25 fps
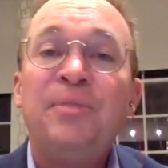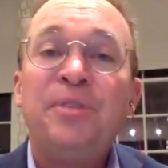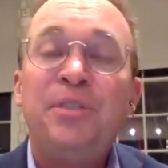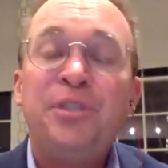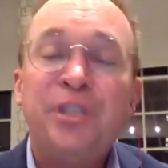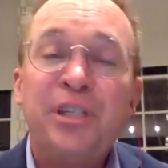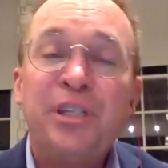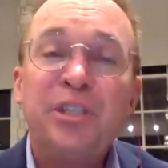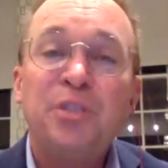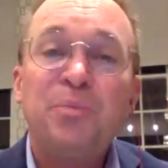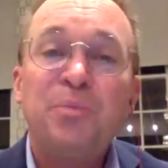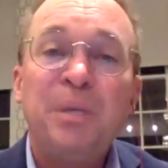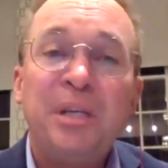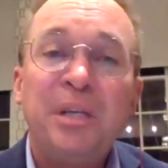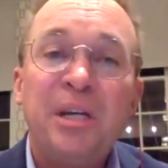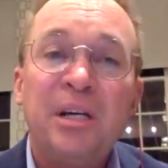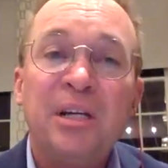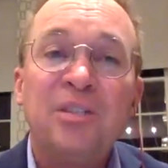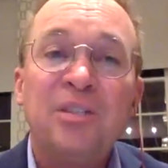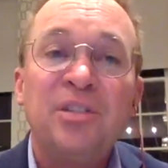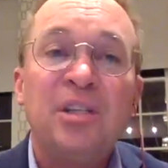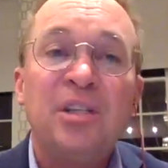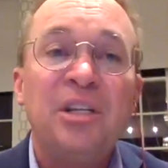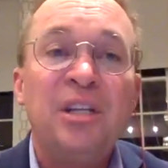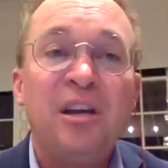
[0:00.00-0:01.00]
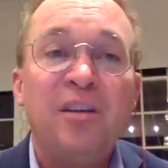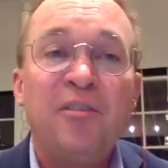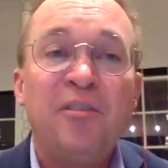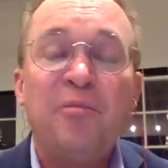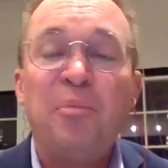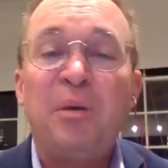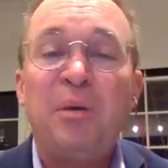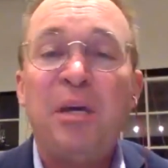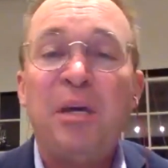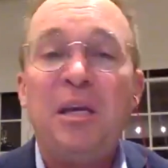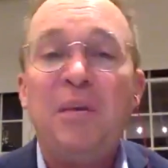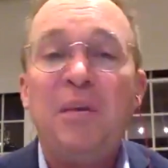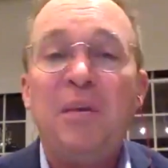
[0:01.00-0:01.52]
just because enough
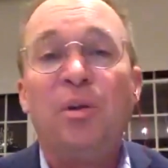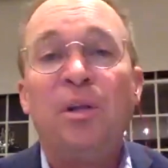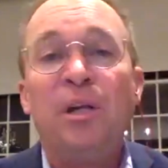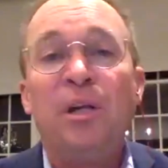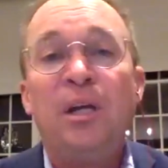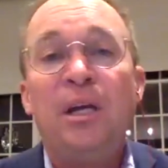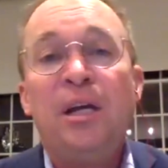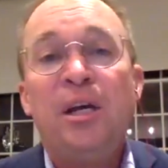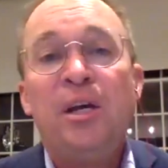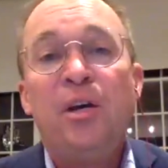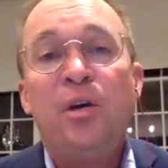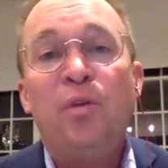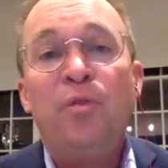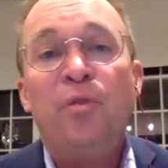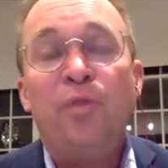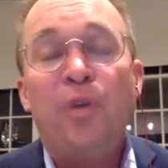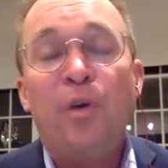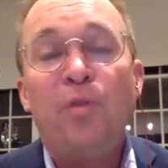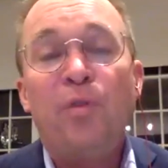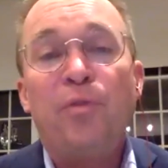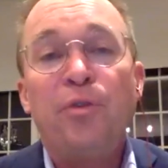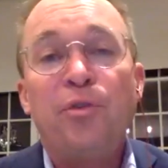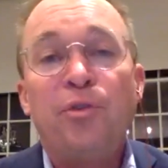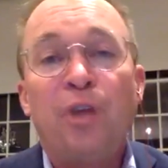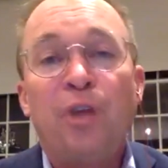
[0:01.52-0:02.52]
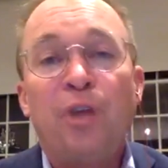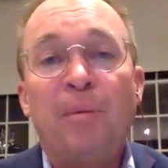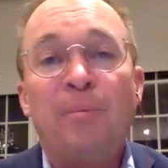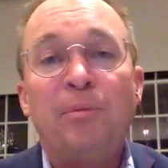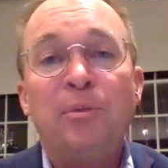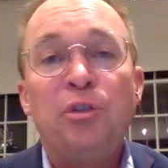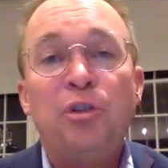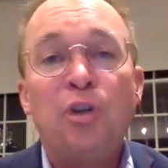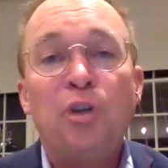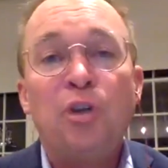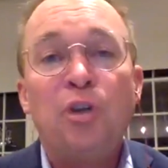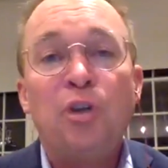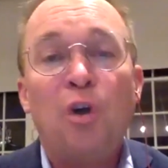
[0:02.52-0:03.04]
people who vote for Trump
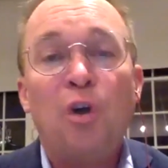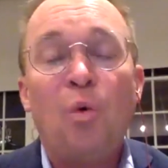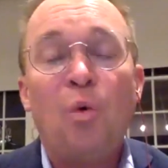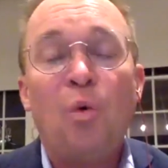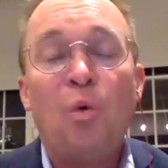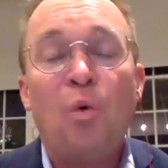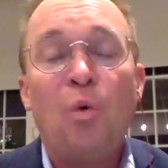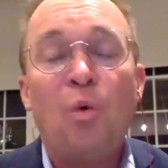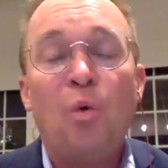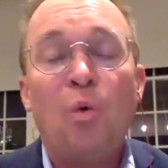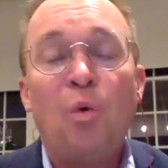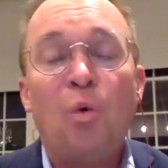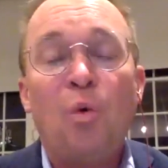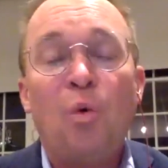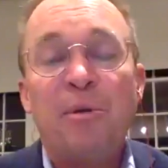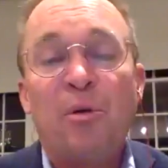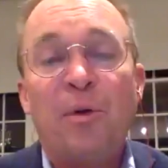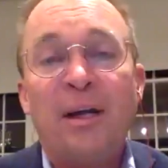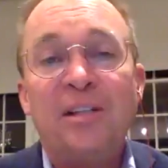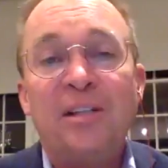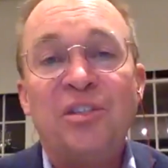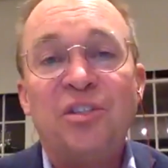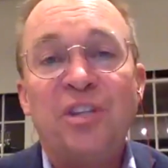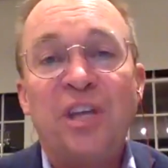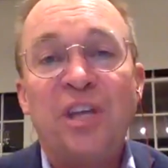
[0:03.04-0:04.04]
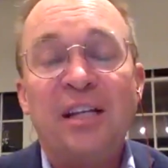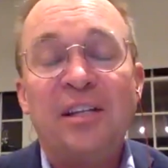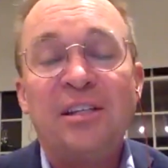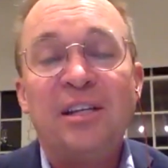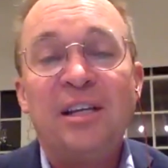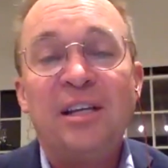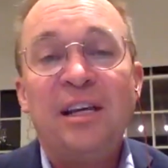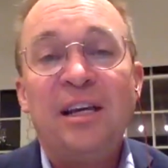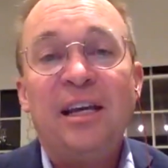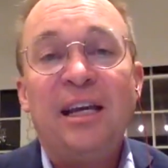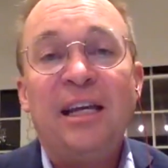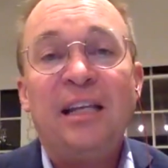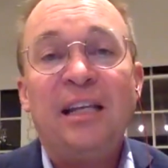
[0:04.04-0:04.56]
don't want to see a Democrat Senate,
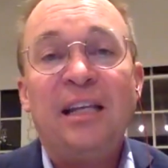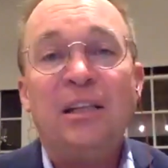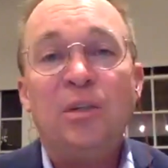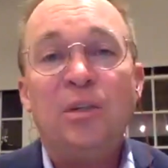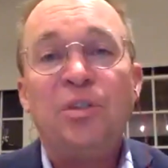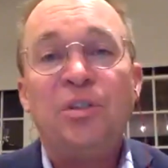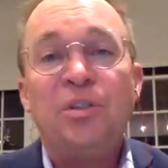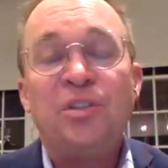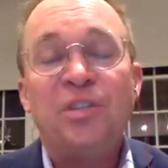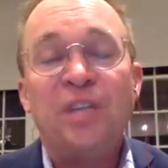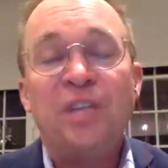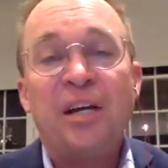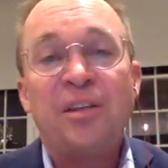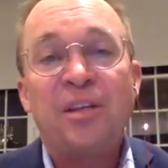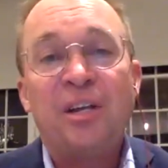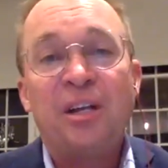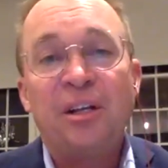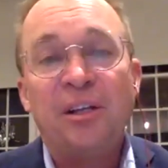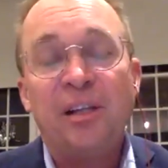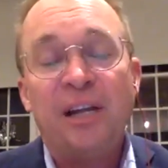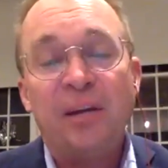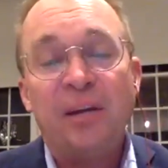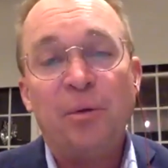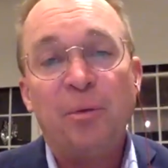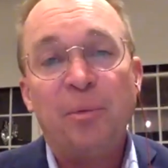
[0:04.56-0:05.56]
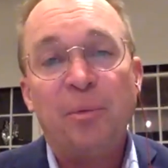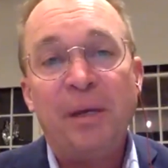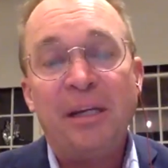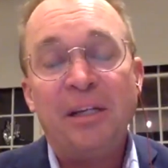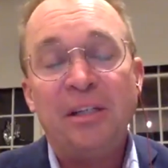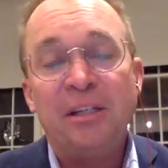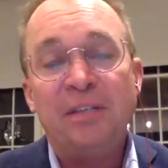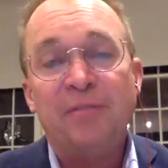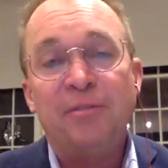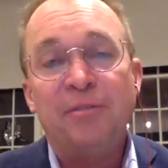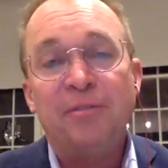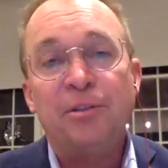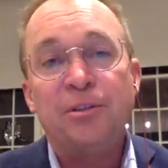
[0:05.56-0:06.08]
and losing South Carolina would make a
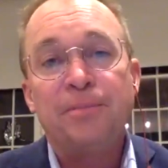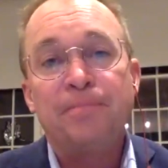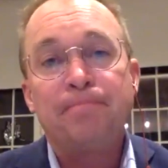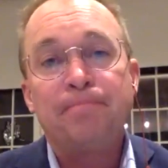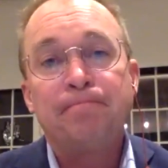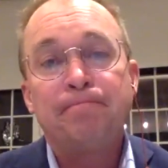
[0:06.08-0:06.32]
difference.